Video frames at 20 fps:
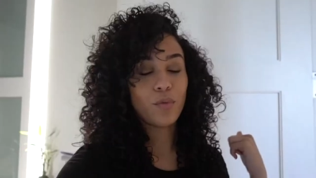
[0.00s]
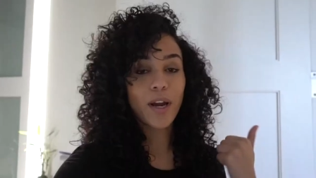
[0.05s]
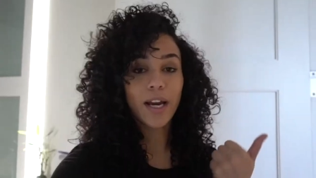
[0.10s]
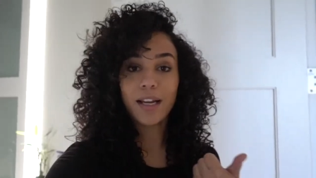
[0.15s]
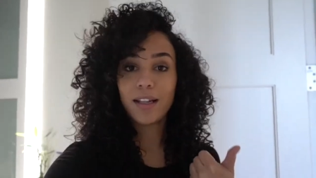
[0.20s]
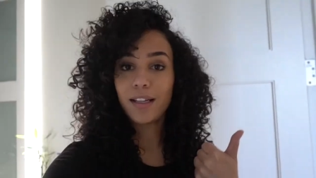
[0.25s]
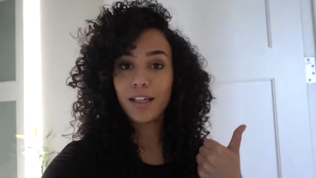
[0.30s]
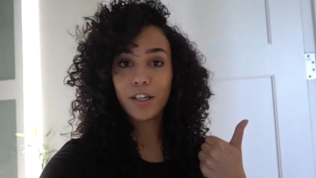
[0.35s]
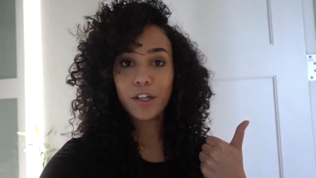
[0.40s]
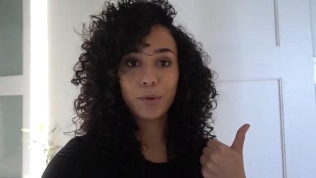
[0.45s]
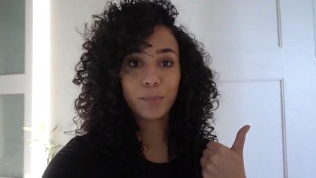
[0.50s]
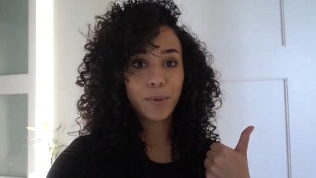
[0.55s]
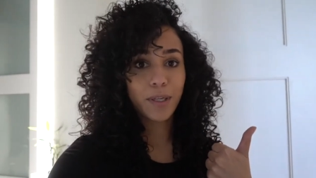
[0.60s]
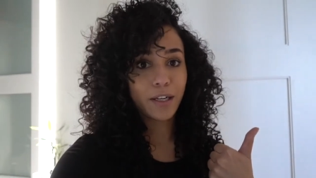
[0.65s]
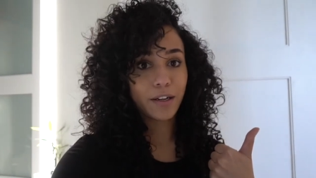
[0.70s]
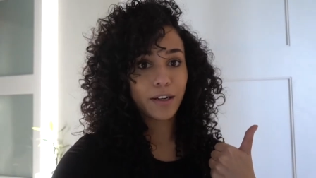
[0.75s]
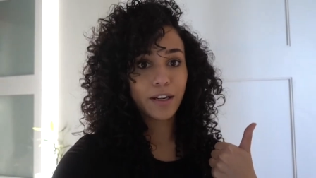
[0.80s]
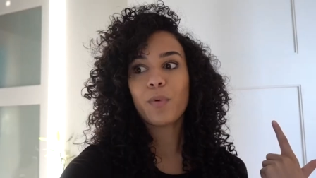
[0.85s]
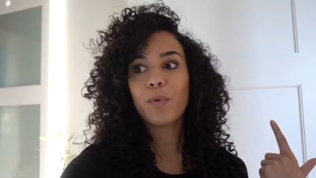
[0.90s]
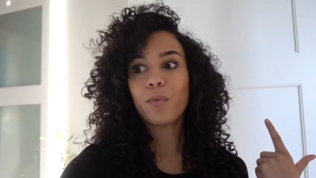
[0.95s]
Regulate your
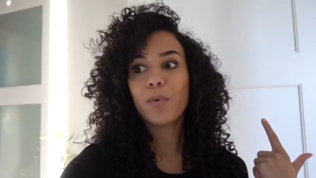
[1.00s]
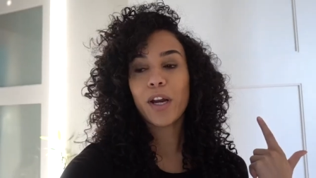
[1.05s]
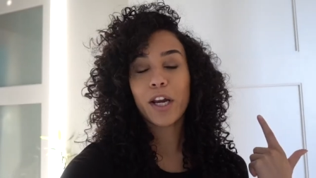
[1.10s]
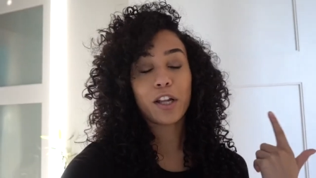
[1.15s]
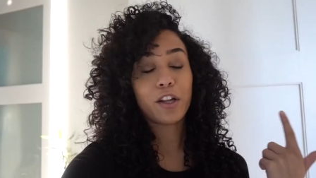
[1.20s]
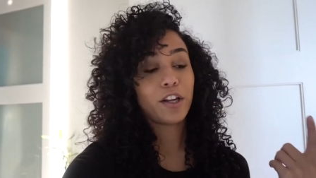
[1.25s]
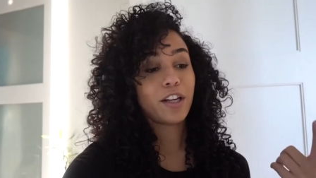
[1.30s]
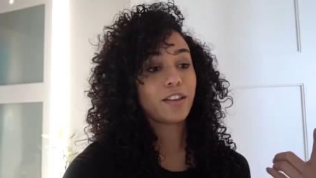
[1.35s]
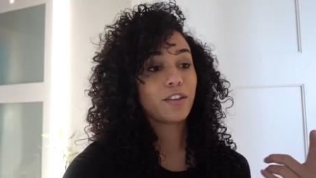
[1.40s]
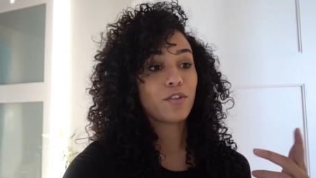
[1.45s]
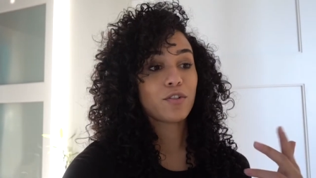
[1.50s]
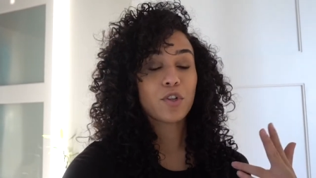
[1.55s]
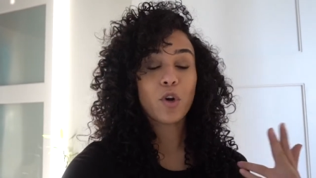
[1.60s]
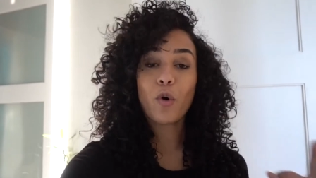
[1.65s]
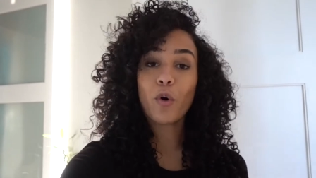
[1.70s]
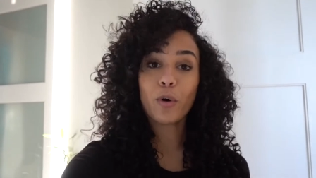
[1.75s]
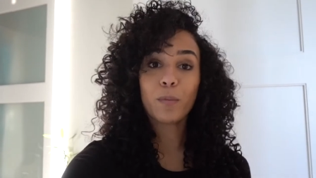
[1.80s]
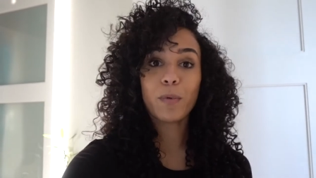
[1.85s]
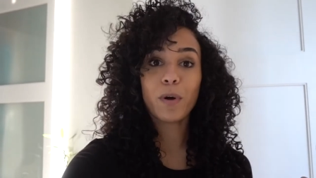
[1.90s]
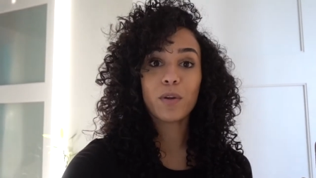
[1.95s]
period. Regulate those
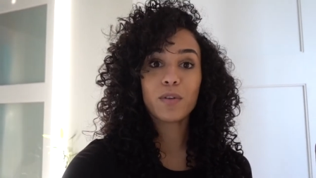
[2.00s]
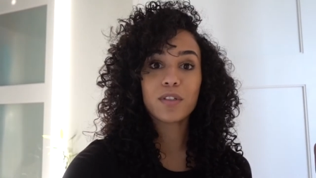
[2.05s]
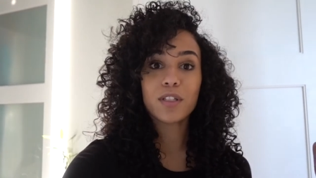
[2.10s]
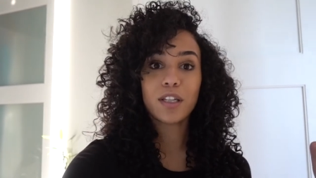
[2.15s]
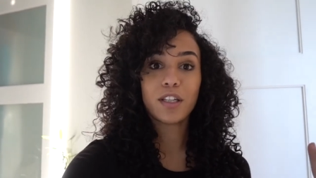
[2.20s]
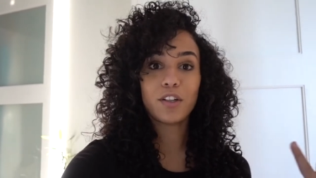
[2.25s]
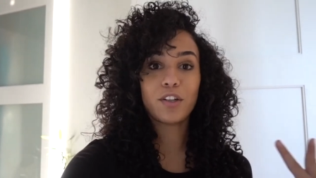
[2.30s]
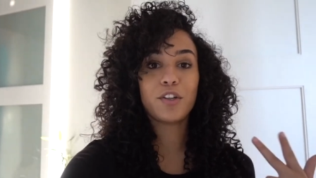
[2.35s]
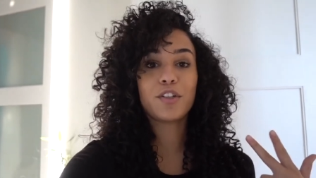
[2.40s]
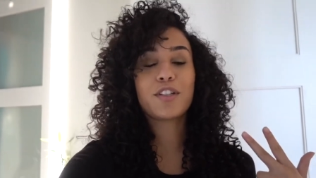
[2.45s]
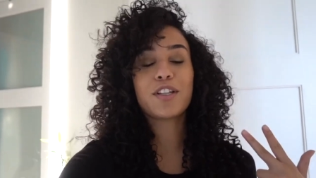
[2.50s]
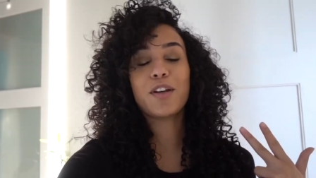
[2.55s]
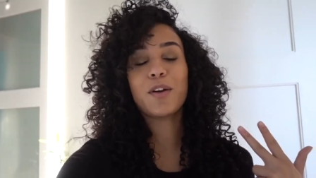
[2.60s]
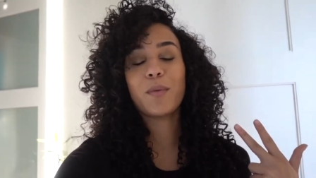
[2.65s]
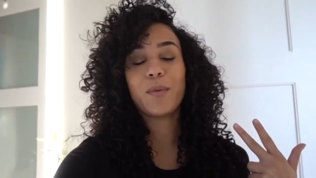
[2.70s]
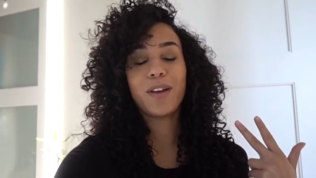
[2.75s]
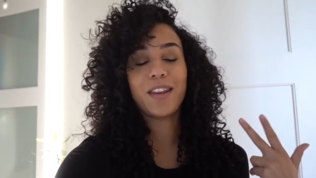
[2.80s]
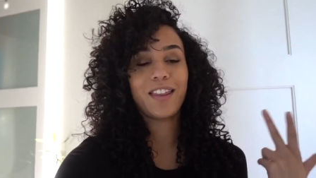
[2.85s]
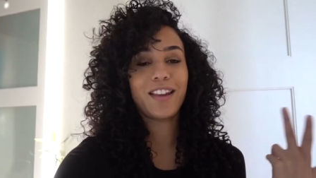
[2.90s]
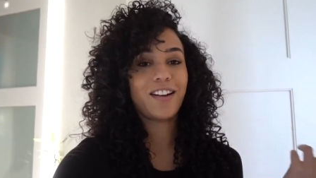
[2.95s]
hormones that you deal
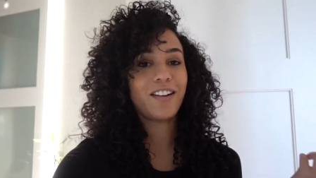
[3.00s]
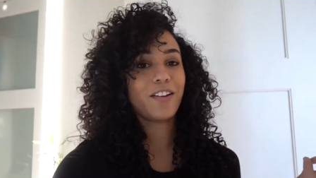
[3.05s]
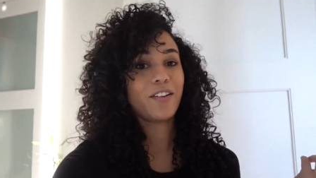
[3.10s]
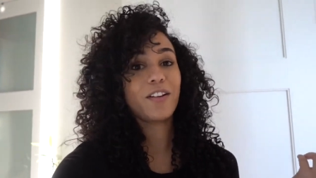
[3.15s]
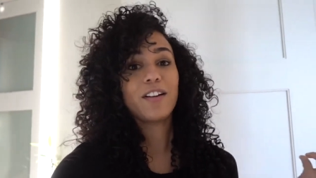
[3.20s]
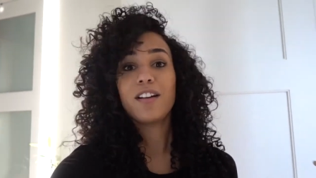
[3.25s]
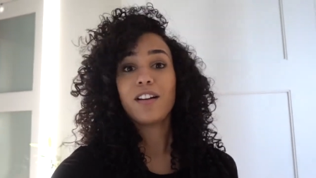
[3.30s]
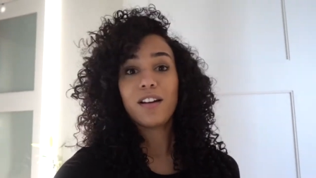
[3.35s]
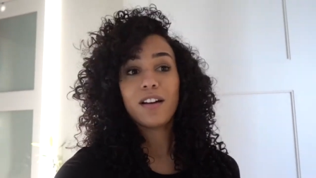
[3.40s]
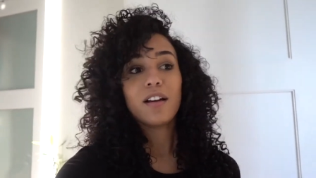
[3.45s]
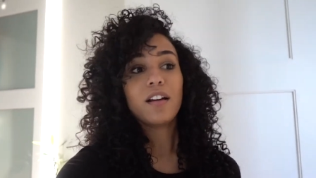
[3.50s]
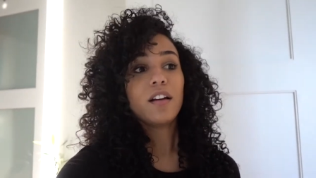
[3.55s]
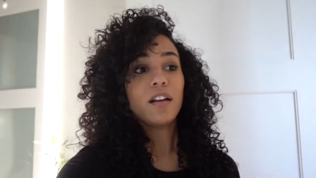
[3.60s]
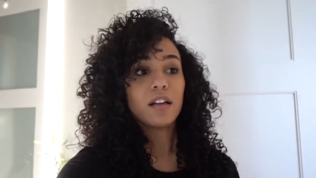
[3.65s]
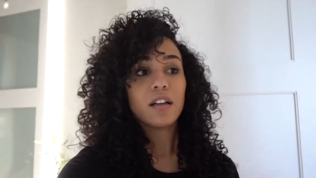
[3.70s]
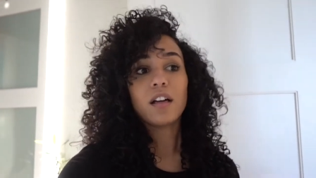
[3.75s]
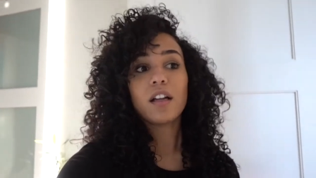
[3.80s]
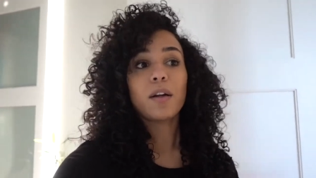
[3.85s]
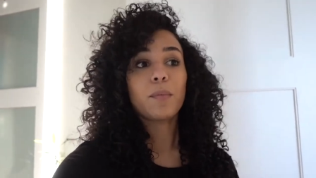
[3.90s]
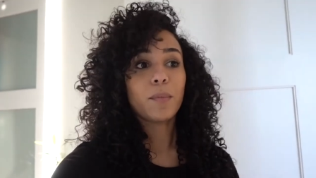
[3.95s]
with on a
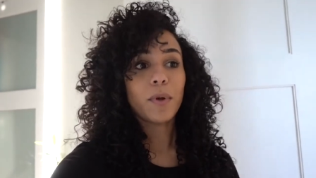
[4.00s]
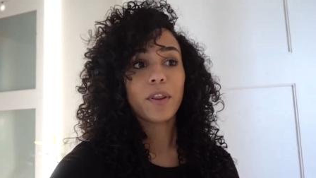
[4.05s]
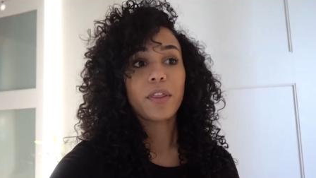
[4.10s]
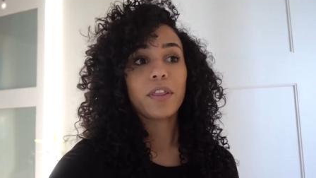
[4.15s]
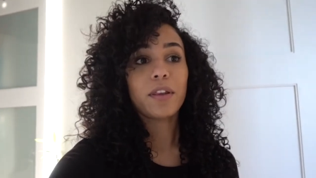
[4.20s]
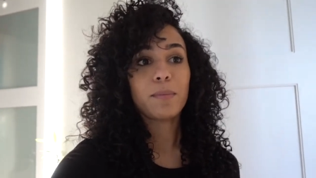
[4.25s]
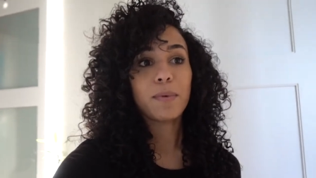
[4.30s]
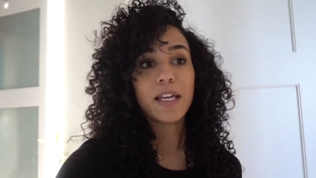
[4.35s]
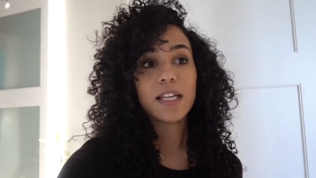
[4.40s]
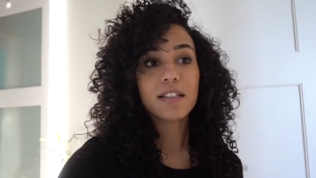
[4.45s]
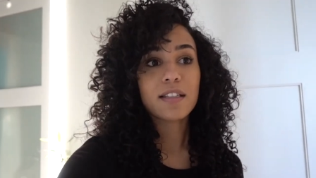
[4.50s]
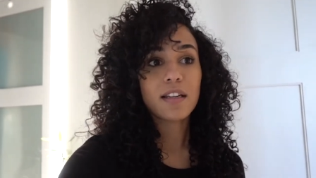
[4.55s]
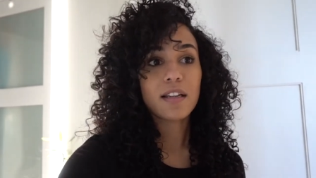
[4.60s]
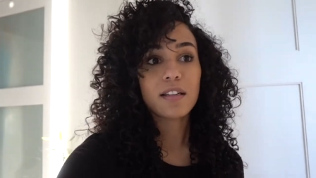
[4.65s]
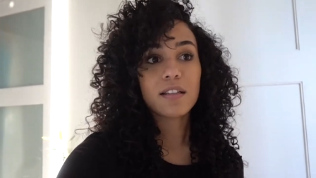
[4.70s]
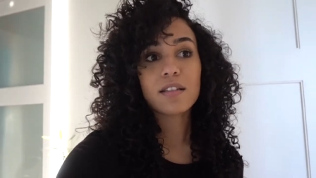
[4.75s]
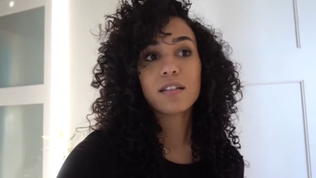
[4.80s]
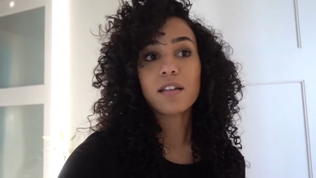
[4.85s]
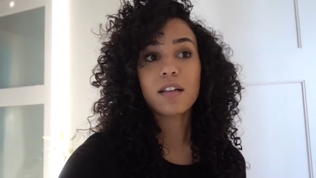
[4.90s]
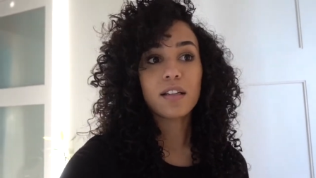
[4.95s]
on a monthly
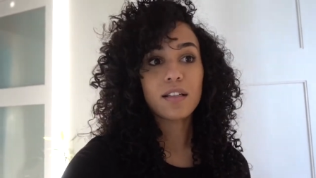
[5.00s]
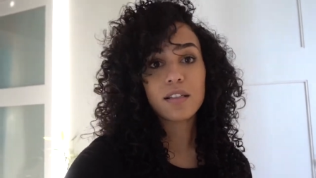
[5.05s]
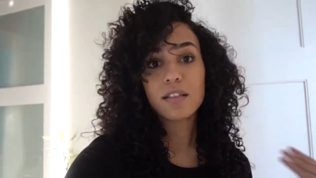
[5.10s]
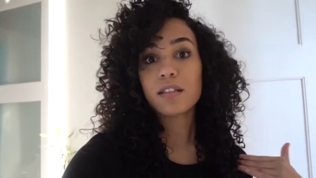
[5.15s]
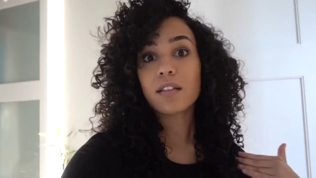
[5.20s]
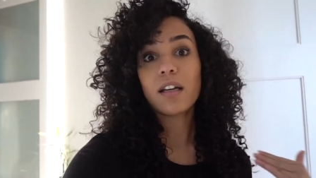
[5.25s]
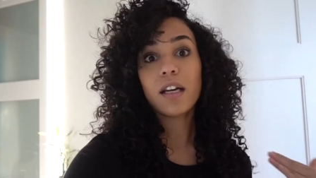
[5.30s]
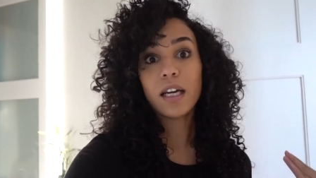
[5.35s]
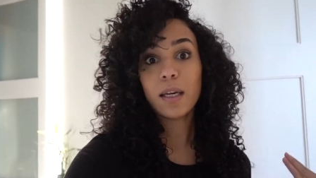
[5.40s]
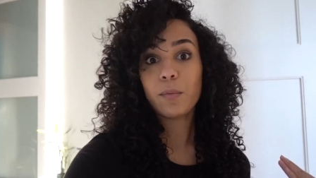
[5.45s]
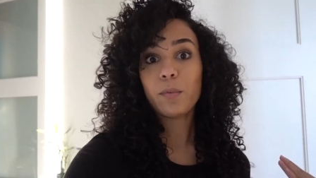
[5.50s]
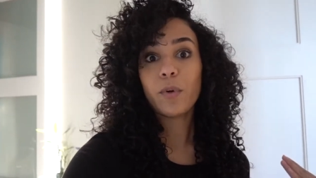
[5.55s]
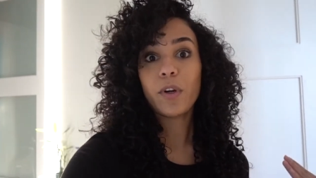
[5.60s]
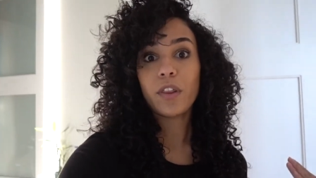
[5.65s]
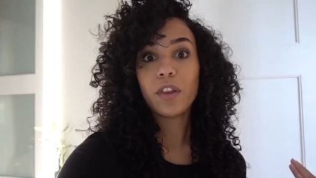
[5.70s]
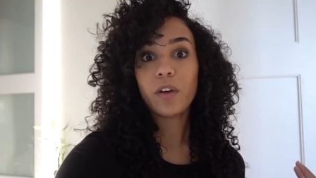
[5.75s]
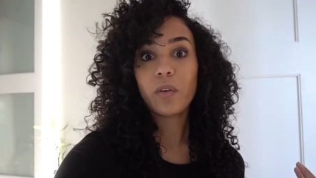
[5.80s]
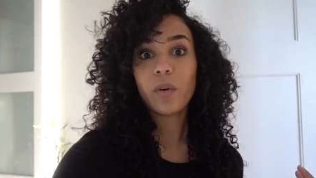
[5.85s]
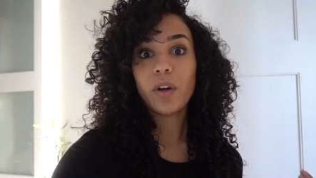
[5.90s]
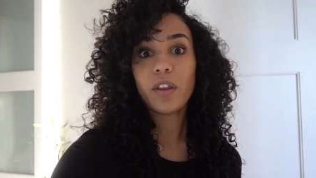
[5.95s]
basis. Cause I'm
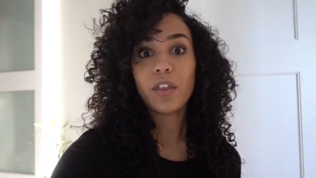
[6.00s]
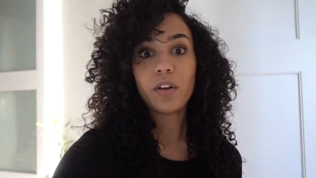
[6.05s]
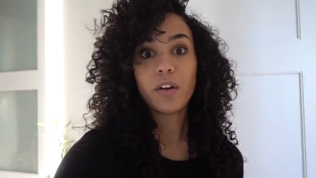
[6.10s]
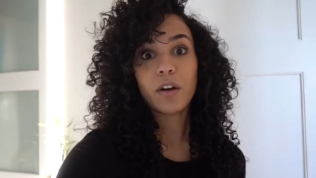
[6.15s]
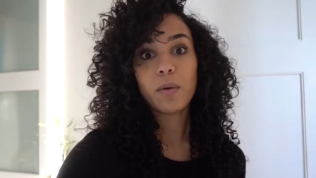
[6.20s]
right there with you.